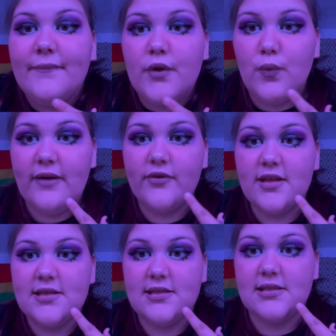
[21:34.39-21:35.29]
wait for
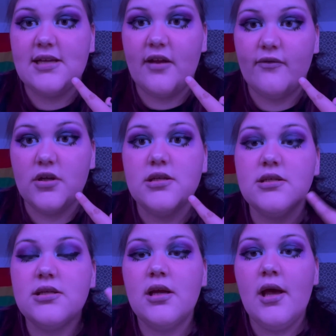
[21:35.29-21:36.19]
this to set
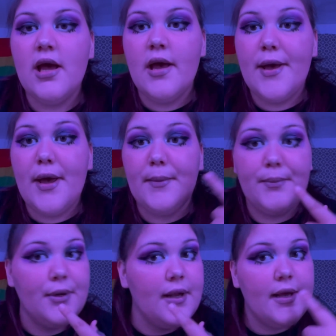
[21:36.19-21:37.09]
first, and
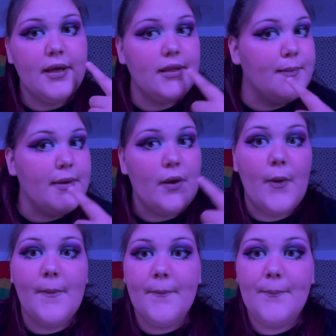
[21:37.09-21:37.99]
put it in the middle.
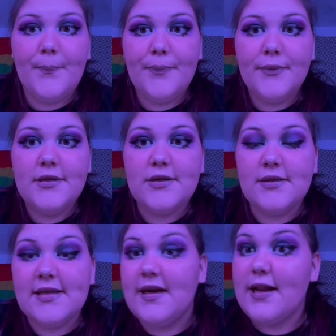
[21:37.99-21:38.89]
So
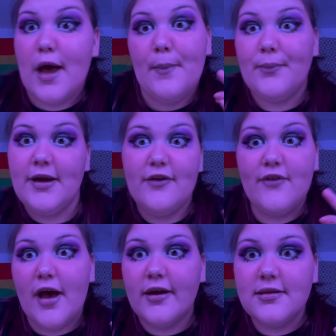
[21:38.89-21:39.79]
it's like an ombre
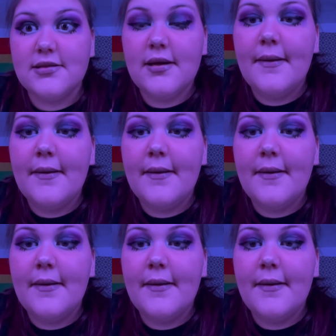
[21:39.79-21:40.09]
effect.